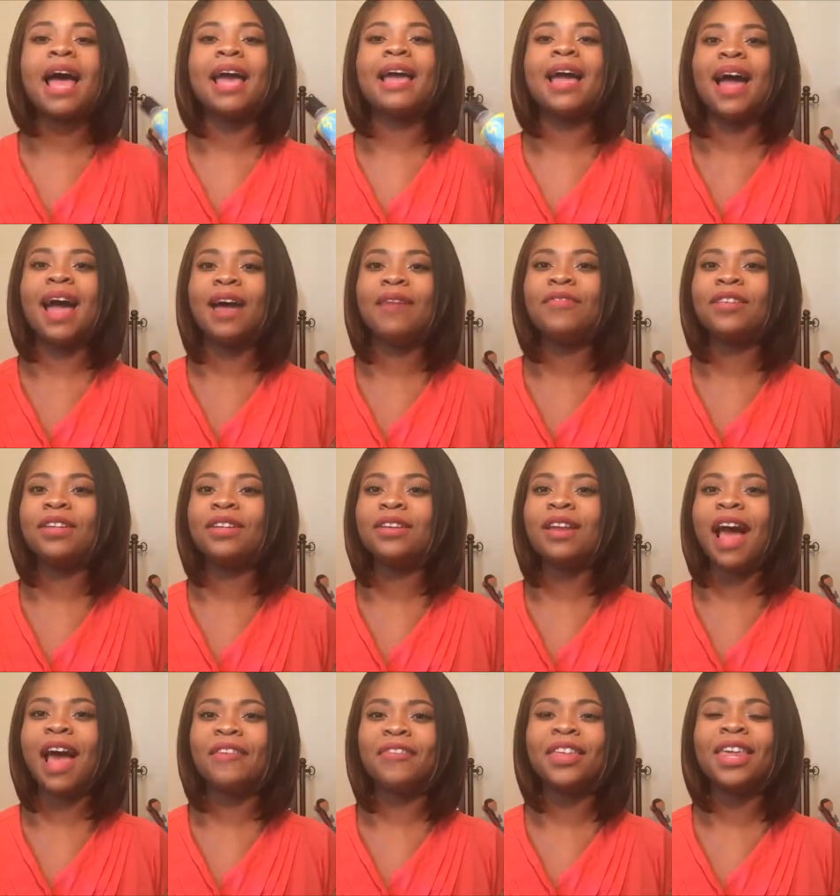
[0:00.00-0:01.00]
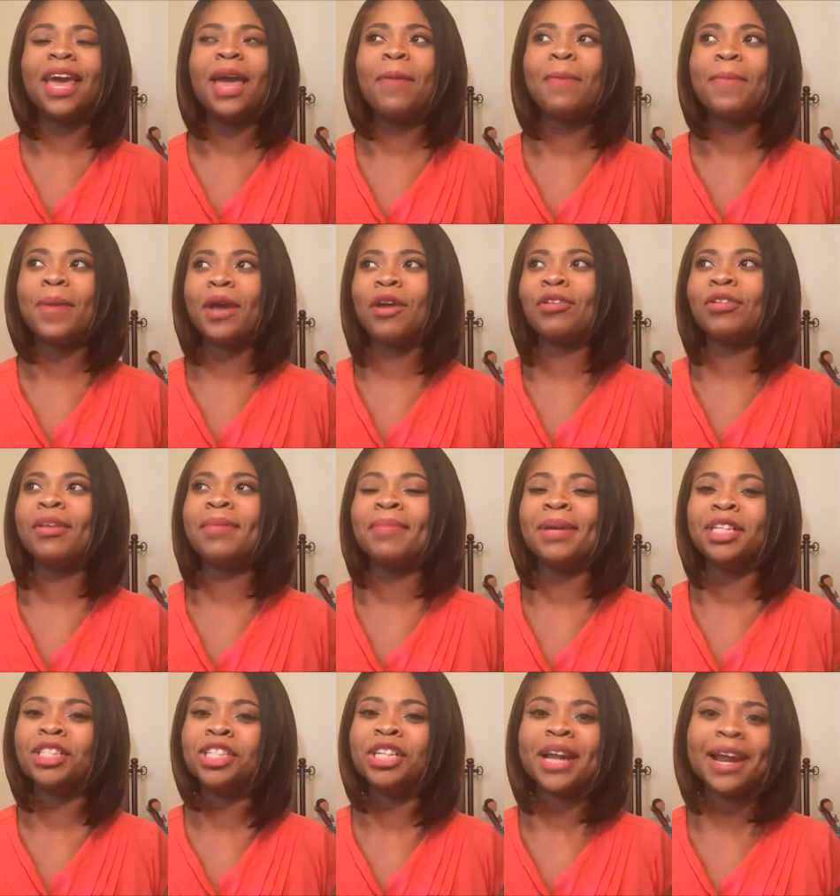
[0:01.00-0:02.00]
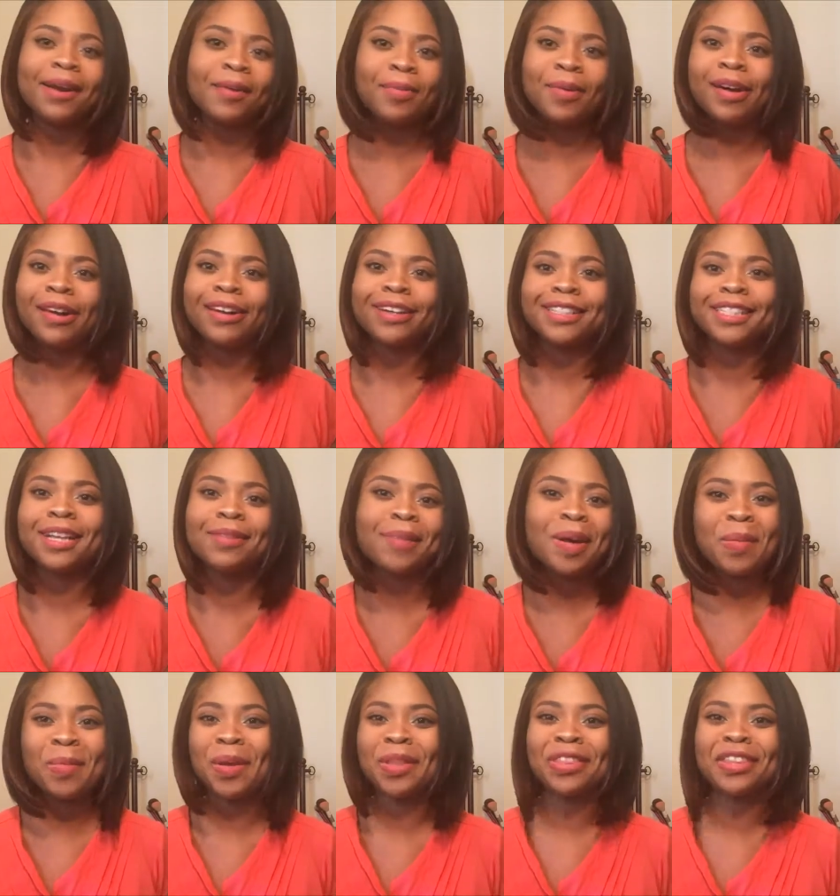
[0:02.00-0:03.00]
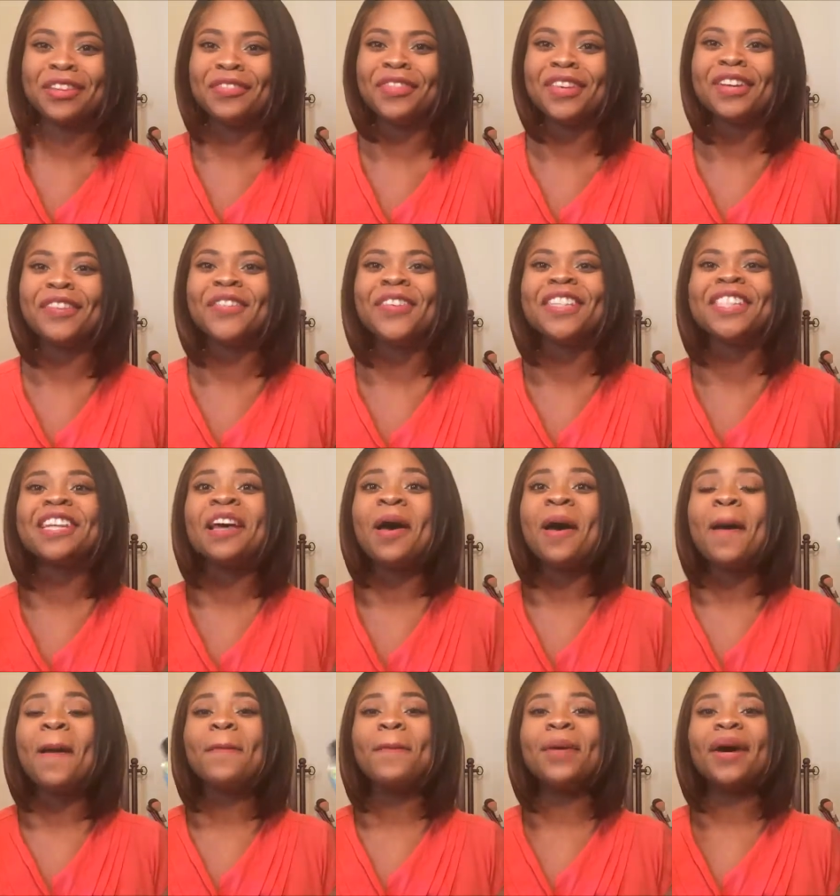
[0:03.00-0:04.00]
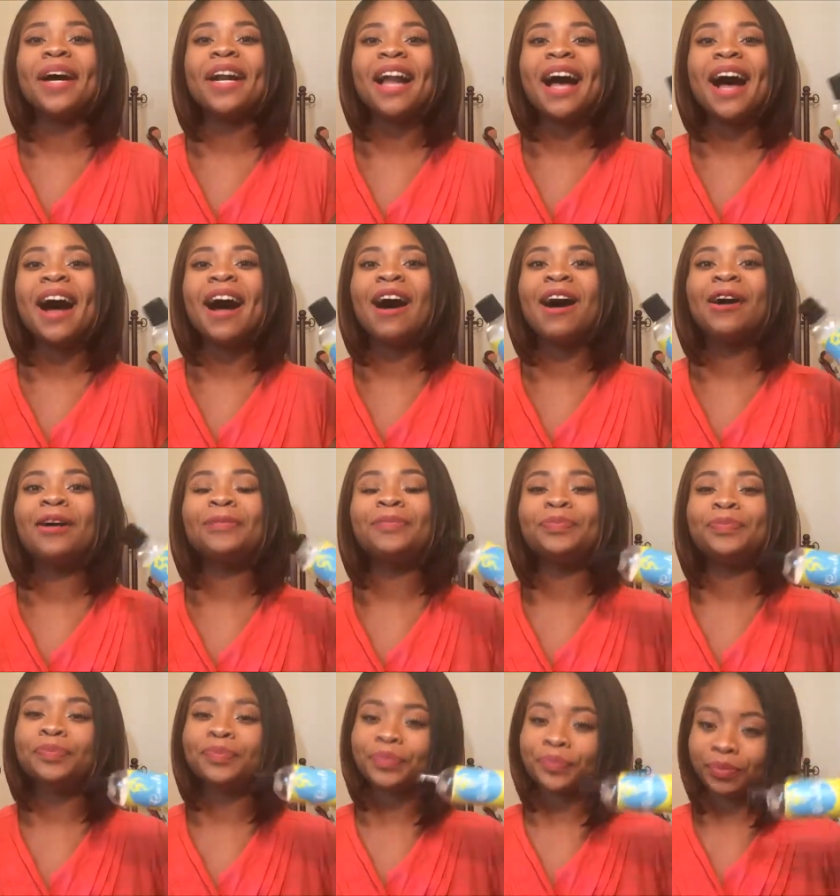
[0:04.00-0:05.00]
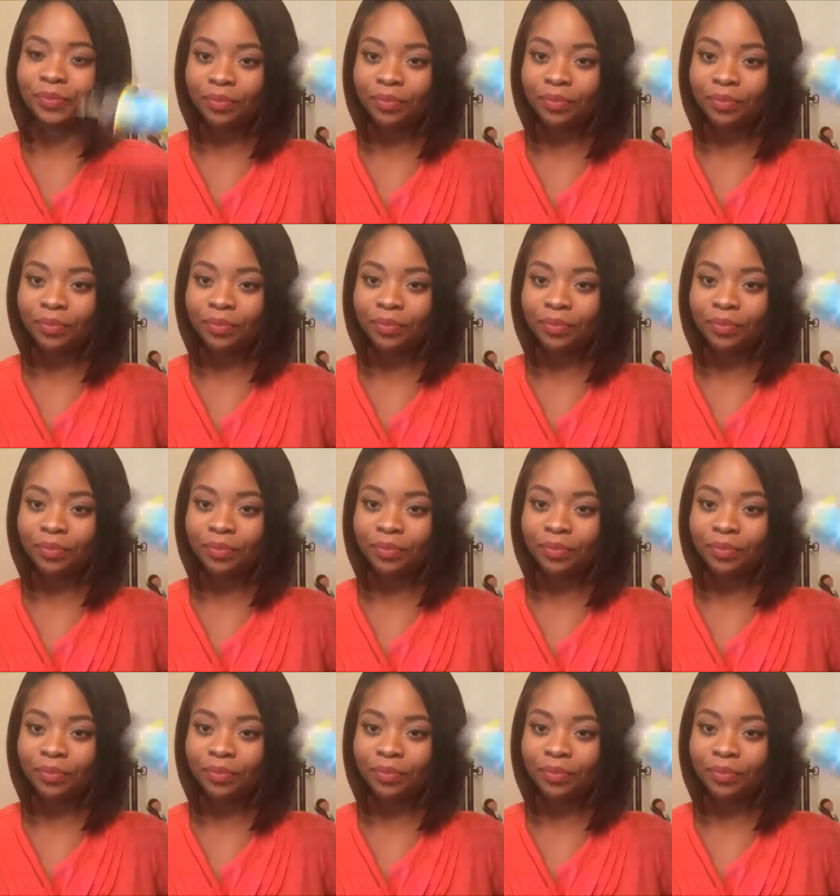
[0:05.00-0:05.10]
I haven't, I feel like I barely mention hair products in my monthly favorites, but um,